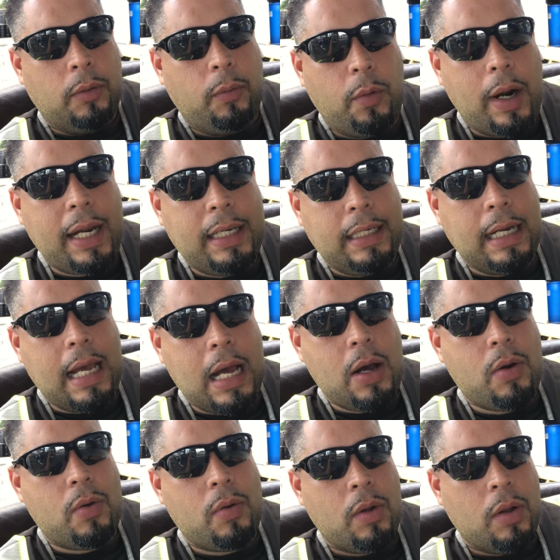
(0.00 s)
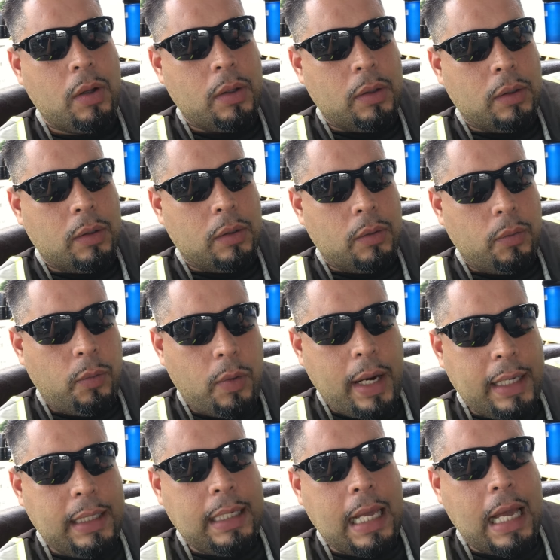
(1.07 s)
Right
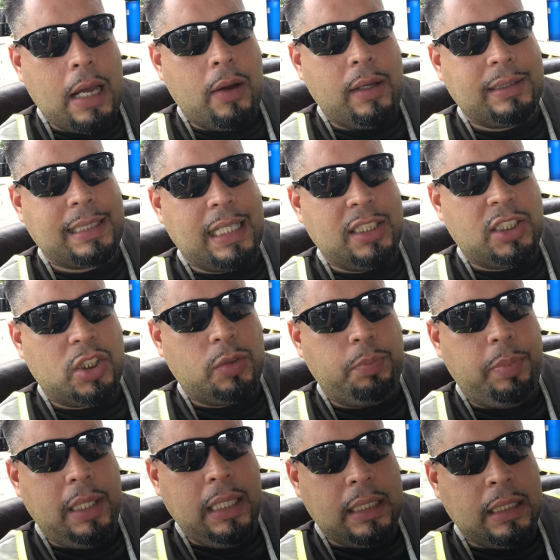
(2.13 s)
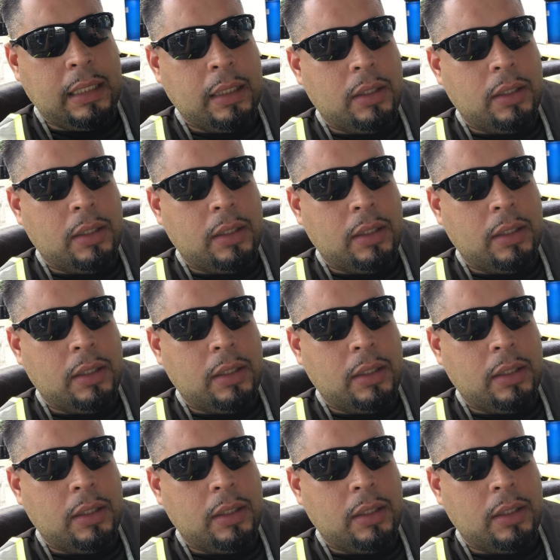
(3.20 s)
now, as I speak,